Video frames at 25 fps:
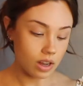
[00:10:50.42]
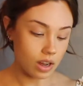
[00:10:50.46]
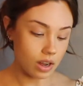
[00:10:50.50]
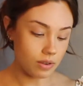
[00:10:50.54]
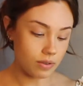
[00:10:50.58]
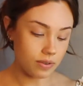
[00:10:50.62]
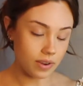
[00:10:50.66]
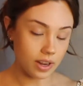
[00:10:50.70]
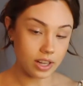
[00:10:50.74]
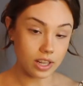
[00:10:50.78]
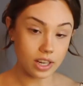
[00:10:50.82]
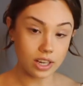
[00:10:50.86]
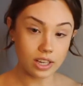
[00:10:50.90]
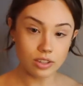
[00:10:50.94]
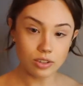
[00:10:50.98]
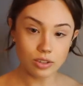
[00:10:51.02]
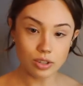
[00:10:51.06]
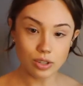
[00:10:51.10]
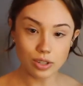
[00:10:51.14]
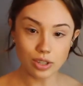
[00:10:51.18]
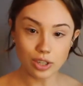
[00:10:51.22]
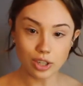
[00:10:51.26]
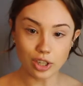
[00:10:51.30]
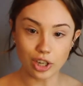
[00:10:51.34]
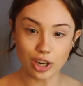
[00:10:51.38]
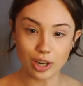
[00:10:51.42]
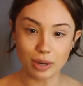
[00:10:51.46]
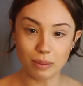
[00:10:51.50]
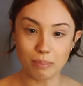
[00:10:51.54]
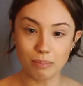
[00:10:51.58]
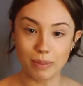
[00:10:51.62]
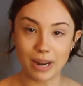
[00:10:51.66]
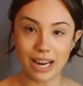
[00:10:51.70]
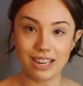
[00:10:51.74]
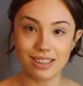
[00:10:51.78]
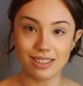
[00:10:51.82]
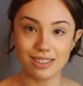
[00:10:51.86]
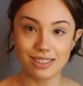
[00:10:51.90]
I find that it's just a good
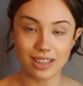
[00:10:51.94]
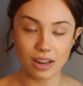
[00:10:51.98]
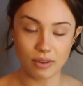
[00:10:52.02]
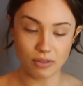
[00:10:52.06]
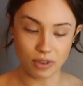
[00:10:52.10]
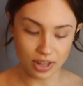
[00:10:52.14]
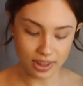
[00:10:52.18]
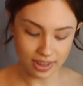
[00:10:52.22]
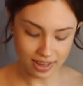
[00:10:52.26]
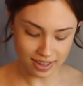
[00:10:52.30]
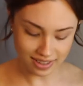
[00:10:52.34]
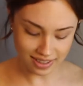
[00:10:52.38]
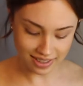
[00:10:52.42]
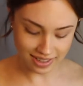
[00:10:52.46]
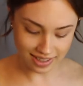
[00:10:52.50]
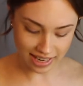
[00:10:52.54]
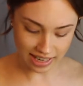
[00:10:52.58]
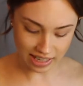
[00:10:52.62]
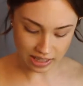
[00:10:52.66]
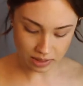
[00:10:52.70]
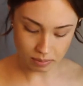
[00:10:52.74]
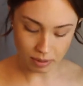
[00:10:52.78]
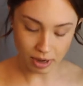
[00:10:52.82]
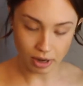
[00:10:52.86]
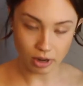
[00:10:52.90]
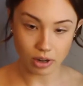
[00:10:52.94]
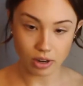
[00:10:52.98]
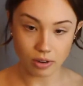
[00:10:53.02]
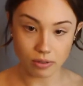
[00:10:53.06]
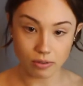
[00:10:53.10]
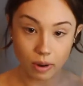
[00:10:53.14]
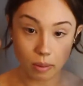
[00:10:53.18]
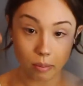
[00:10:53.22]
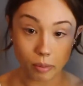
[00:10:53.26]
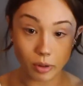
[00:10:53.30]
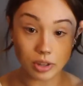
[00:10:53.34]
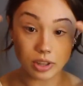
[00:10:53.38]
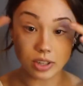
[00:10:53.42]
base. Everything stays better if
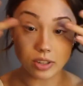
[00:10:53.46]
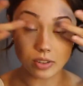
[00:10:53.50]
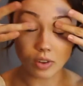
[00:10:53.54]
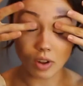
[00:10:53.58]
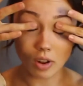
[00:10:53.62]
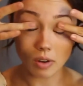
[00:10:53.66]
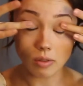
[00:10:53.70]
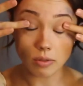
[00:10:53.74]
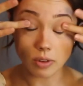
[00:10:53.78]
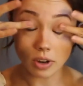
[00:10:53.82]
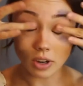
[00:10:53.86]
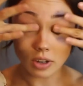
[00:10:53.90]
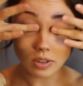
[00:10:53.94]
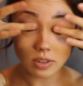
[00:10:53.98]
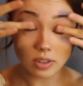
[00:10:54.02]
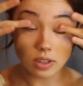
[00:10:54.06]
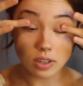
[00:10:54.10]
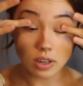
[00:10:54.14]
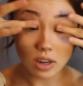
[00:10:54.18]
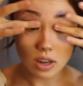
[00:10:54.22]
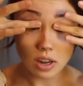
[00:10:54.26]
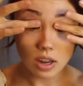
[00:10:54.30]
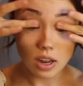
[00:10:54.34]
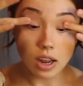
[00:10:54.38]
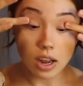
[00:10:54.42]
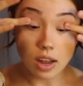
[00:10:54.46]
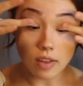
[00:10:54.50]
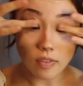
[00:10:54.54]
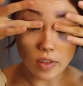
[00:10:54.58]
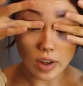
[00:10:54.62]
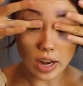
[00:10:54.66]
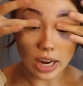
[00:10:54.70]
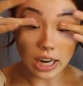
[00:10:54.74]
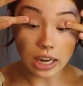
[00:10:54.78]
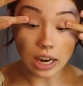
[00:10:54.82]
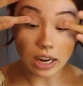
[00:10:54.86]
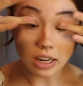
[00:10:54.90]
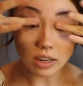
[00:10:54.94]
I put this on first. And
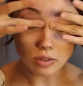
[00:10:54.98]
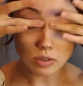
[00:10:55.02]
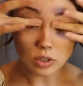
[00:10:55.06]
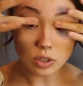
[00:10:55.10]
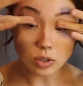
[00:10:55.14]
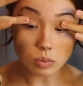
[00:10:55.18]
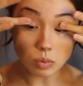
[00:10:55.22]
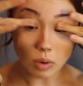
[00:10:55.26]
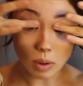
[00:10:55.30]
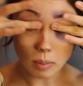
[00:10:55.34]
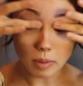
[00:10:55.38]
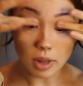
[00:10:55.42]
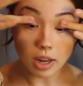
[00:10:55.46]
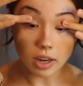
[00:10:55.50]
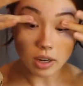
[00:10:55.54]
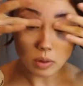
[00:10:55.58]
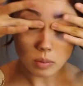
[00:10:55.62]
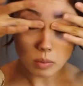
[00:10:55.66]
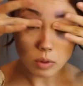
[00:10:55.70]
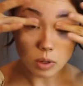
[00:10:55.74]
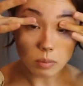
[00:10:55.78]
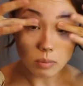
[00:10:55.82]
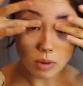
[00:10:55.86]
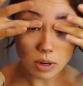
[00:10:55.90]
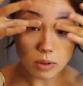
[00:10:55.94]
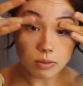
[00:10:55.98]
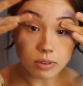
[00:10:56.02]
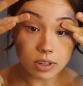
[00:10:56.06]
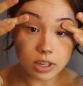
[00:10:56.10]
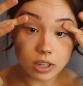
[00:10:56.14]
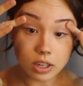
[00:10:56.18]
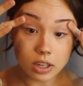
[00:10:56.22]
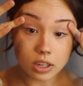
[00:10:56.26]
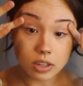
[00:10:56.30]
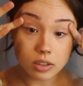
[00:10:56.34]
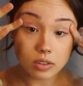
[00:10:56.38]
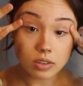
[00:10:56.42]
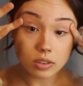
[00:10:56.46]
then I kind of just rub that in with my
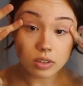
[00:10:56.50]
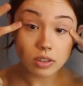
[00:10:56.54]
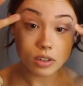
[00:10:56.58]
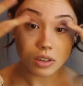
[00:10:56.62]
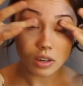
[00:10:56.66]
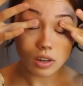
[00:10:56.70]
fingers.